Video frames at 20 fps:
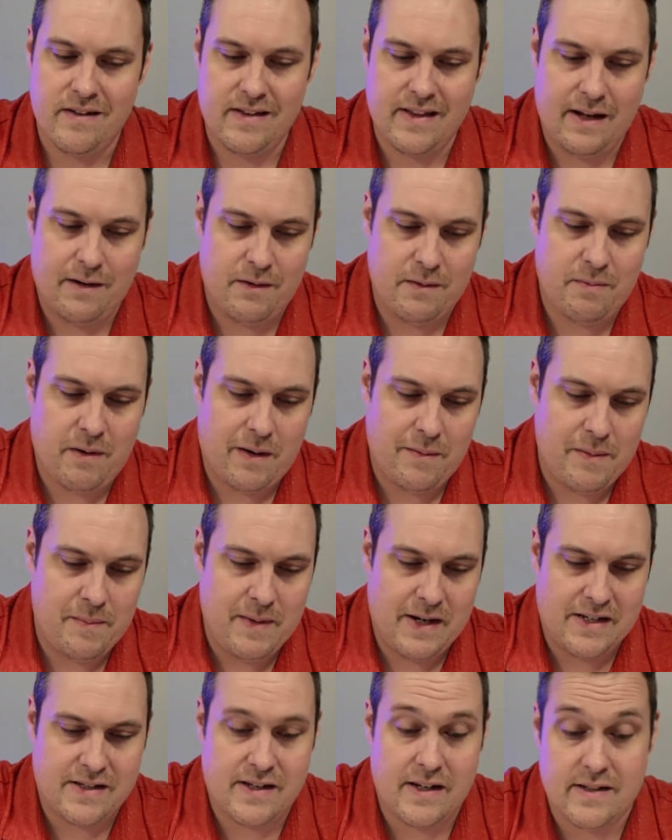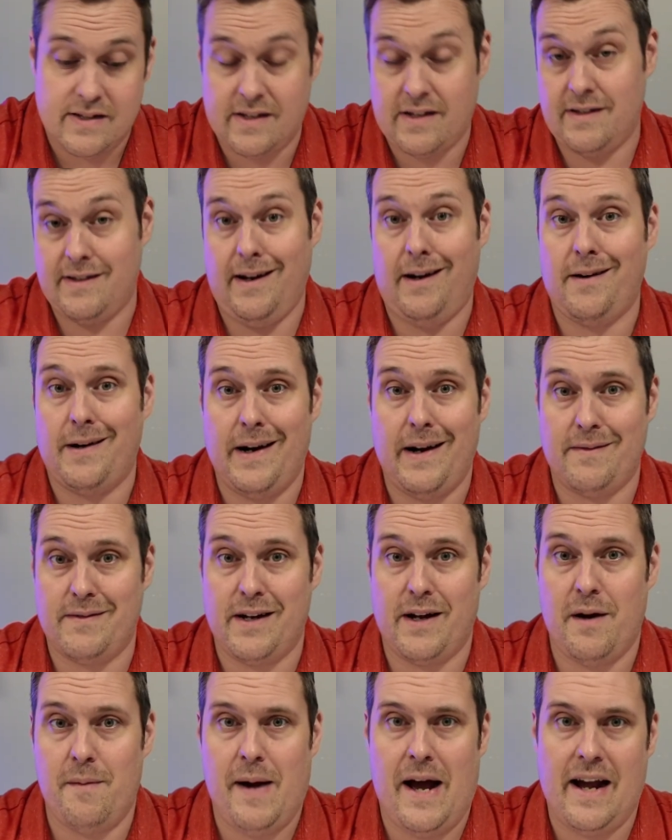That would probably make sense, because now I'm going to have
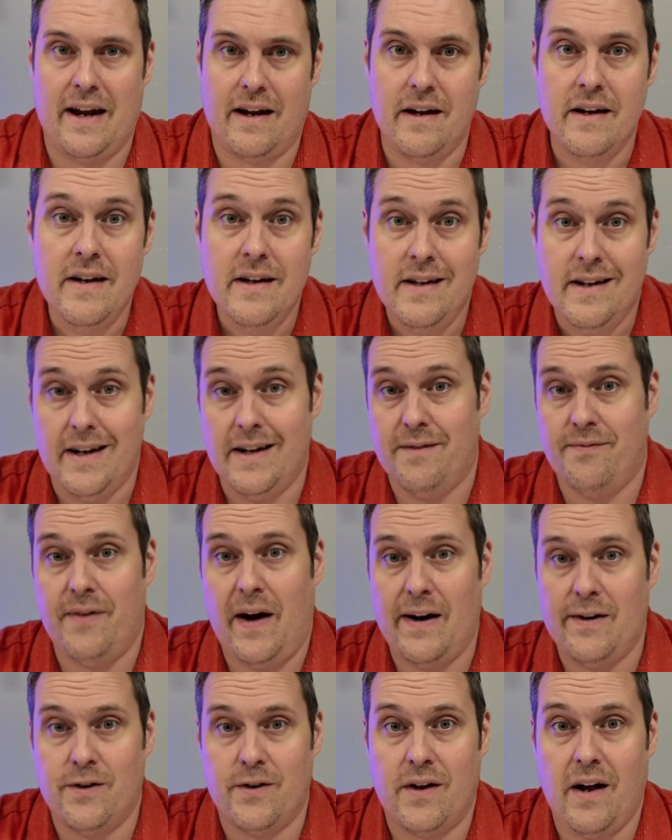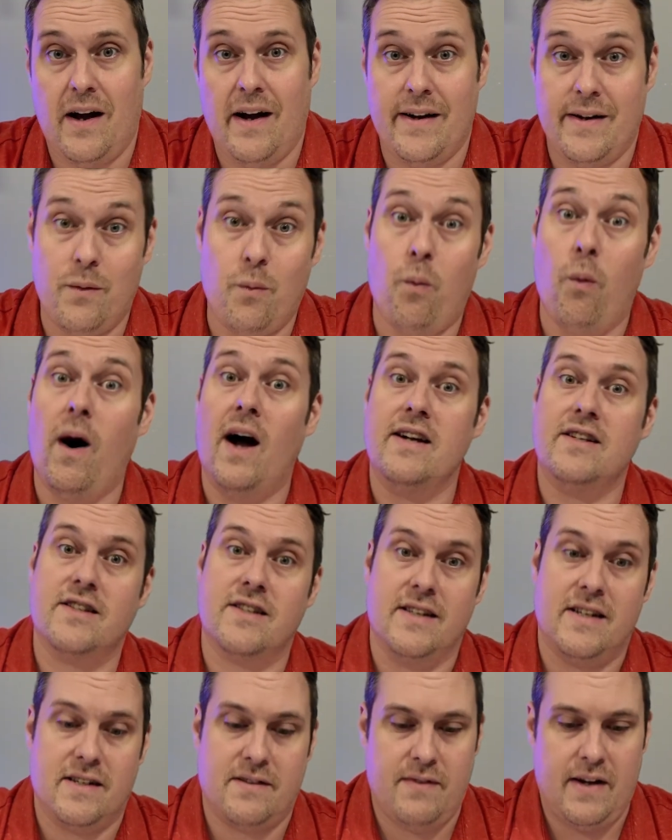to go back in Final Cut,
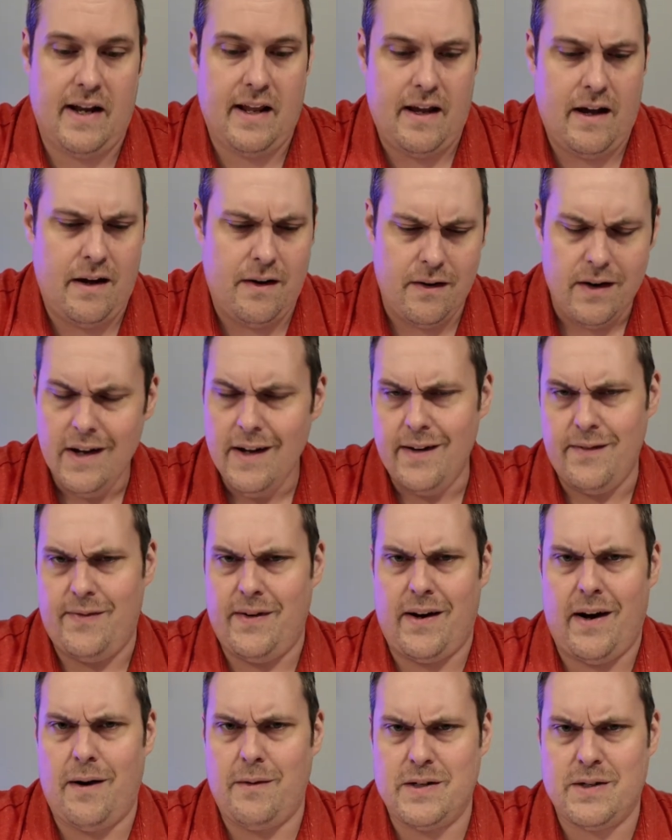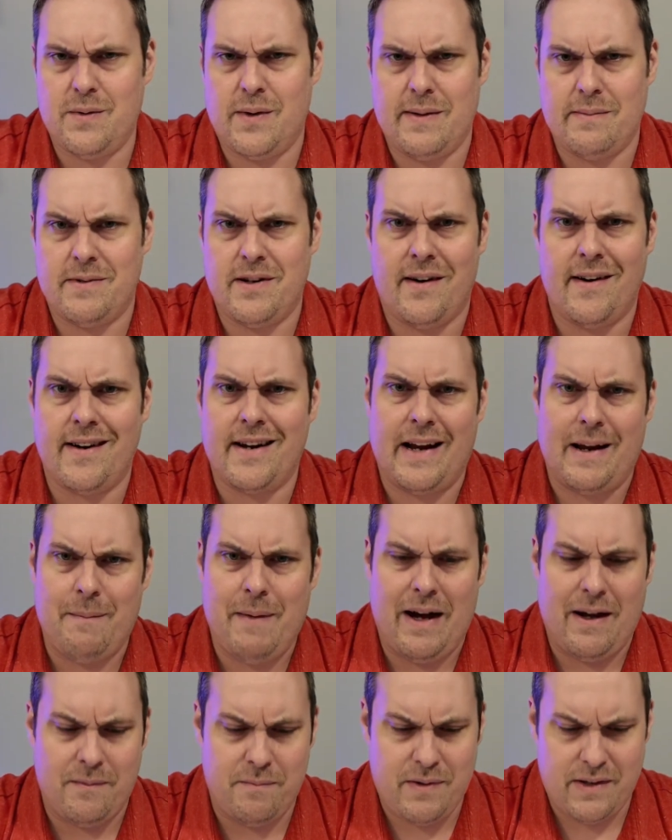watch this video, figure out which one I'm talking
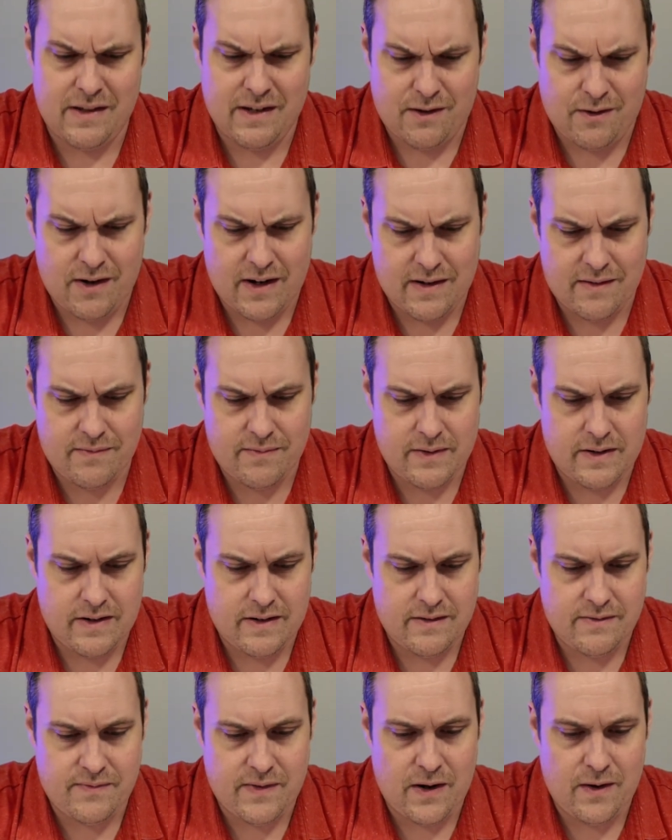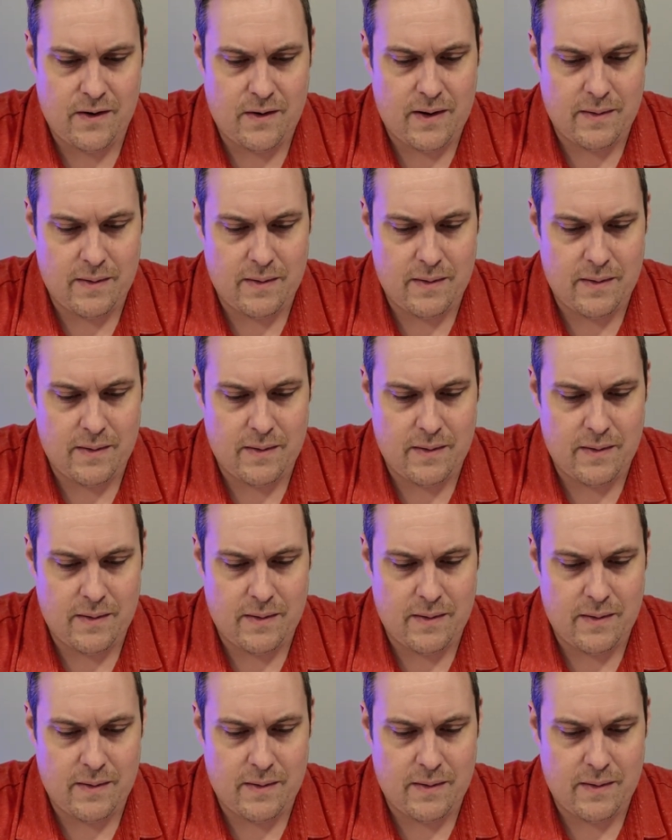about, and put the correct photo